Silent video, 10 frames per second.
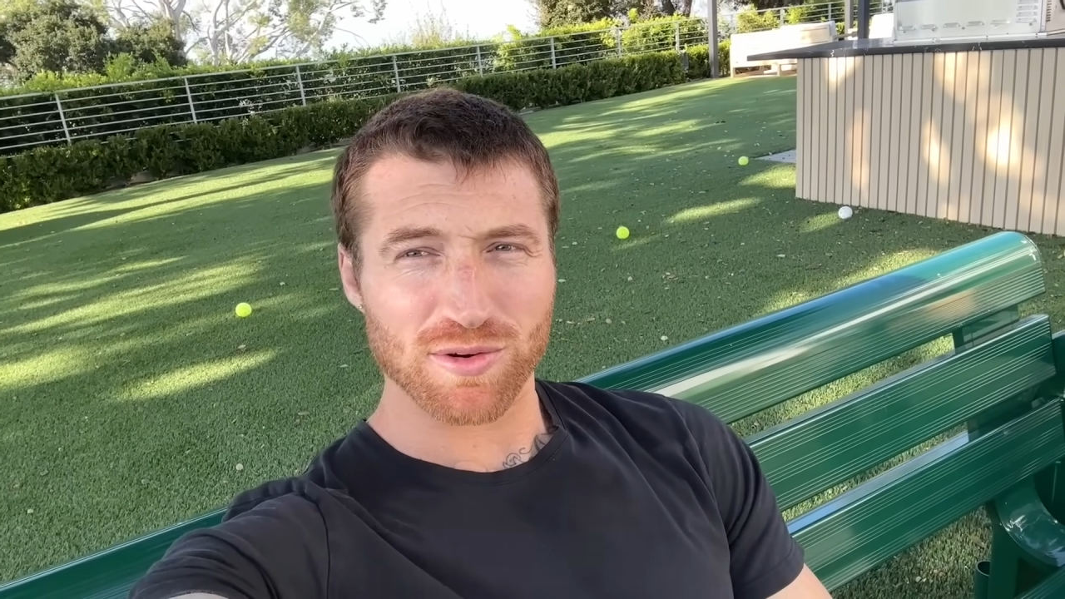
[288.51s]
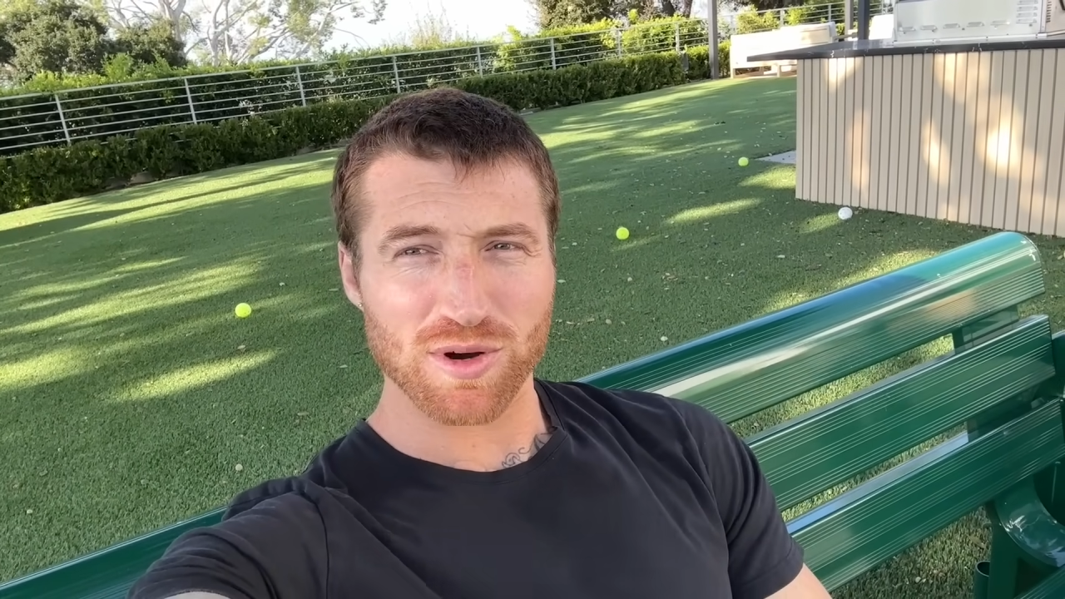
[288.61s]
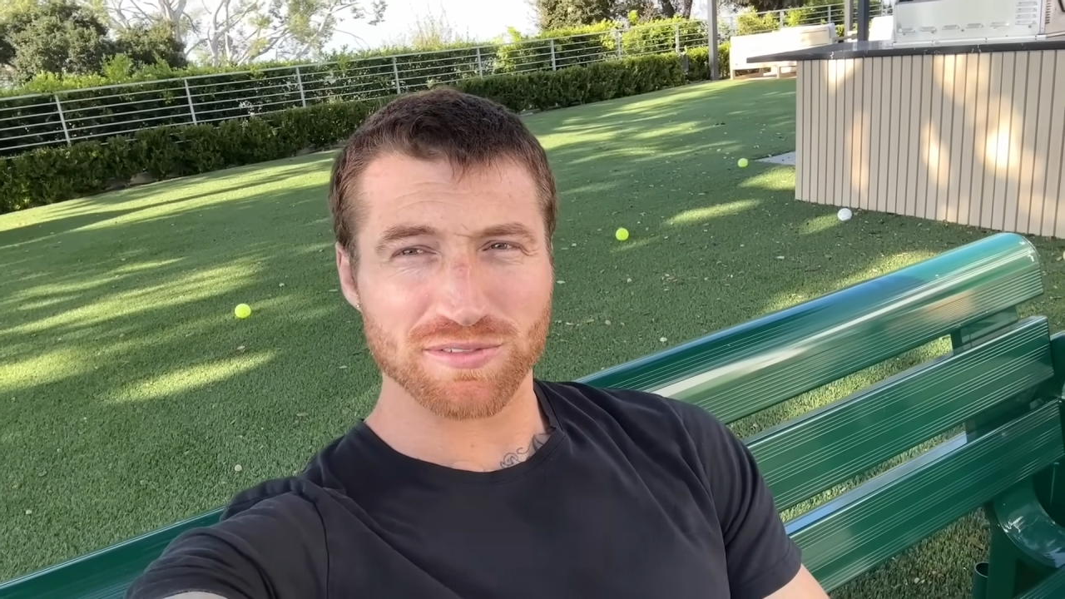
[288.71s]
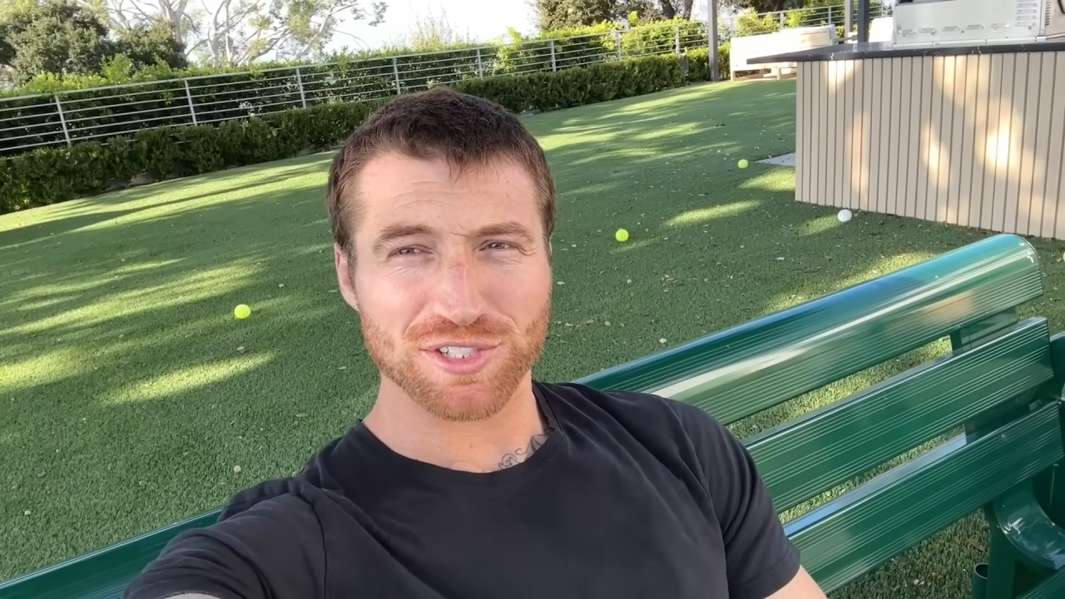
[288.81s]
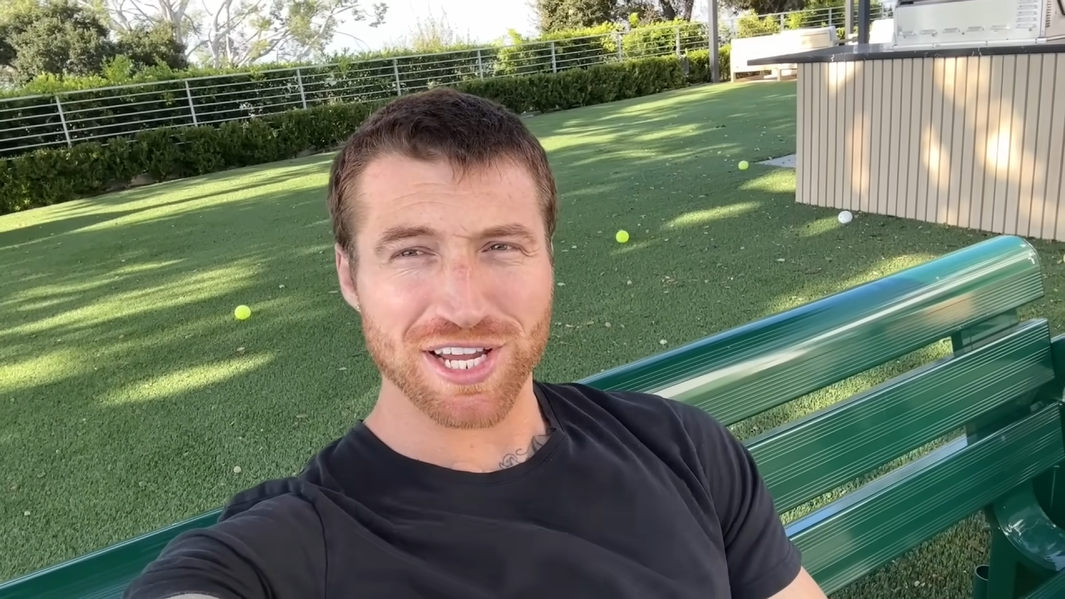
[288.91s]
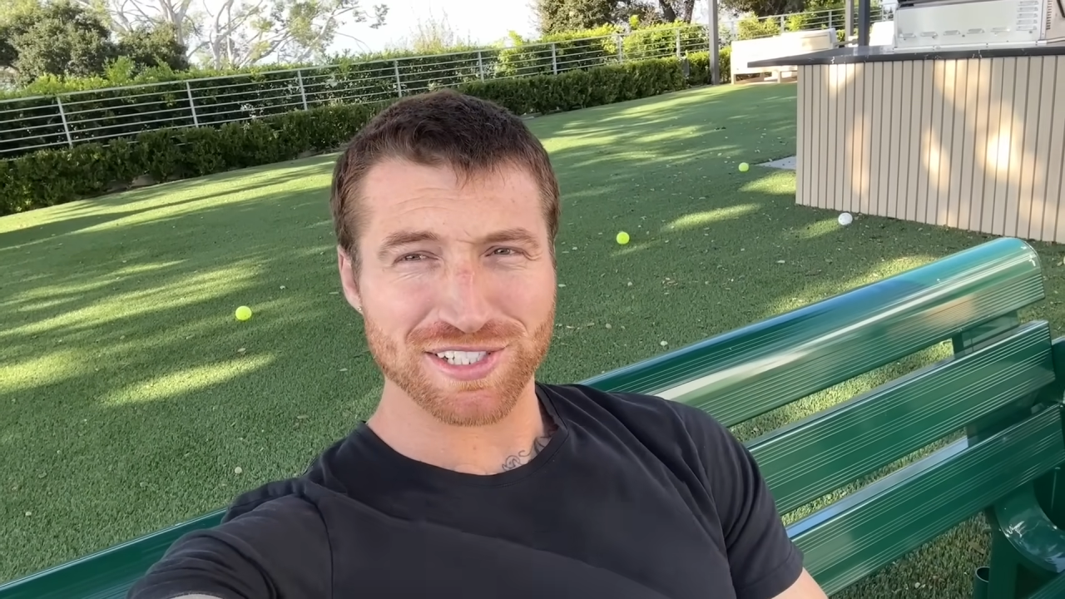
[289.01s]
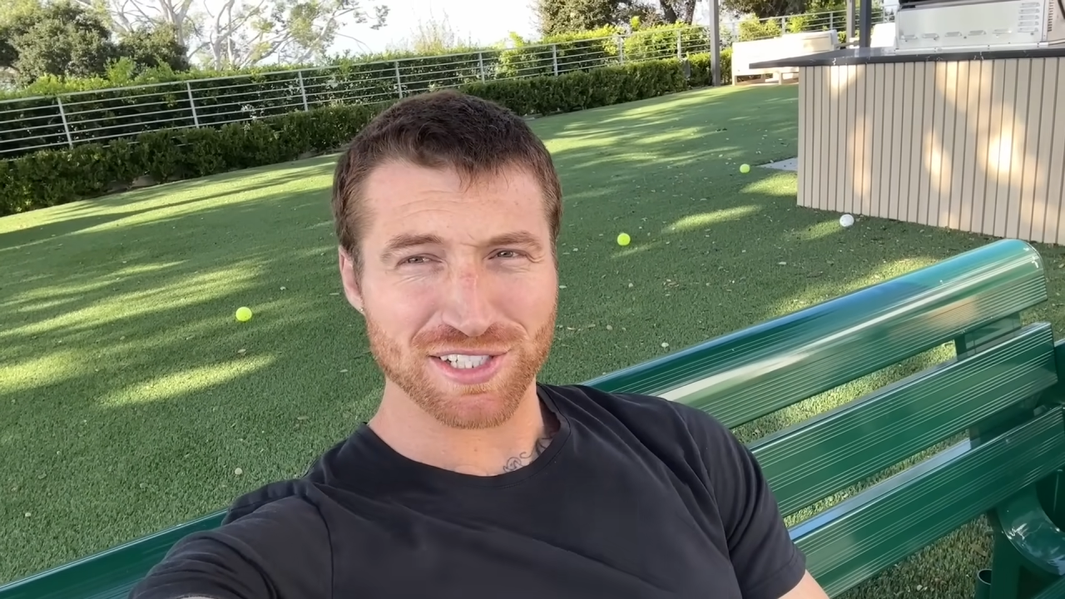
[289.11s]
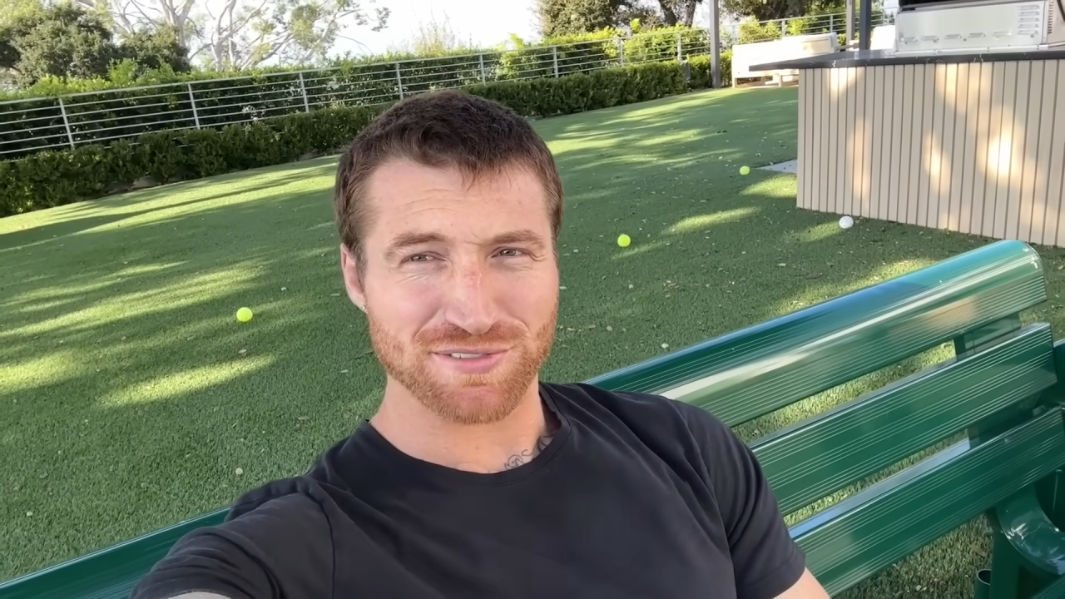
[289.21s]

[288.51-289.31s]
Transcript: for one of Jason's